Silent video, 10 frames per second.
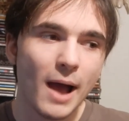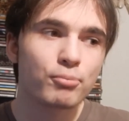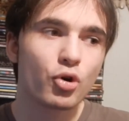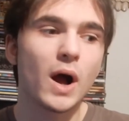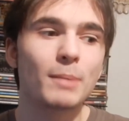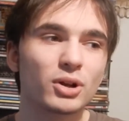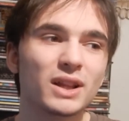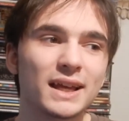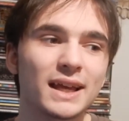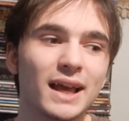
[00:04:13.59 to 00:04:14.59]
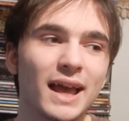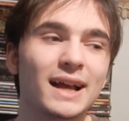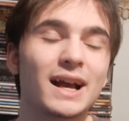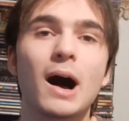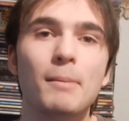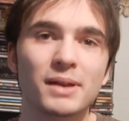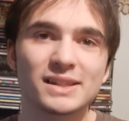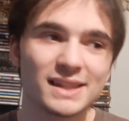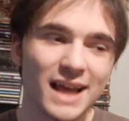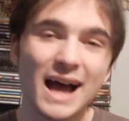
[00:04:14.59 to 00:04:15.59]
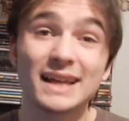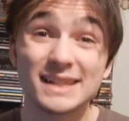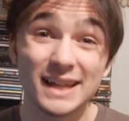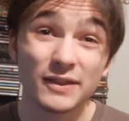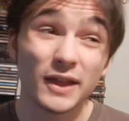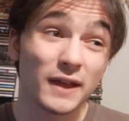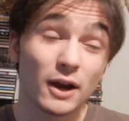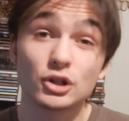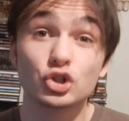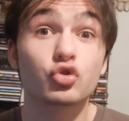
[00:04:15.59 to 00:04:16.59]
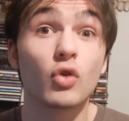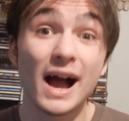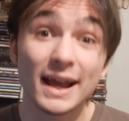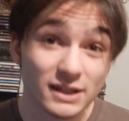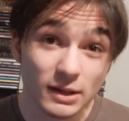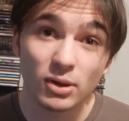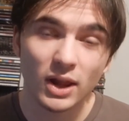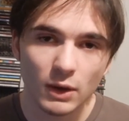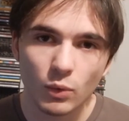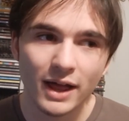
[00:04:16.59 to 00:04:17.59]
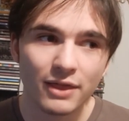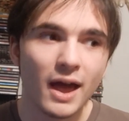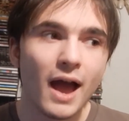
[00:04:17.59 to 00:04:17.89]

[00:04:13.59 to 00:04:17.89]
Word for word: properly encompass the idea that they are trying to play with,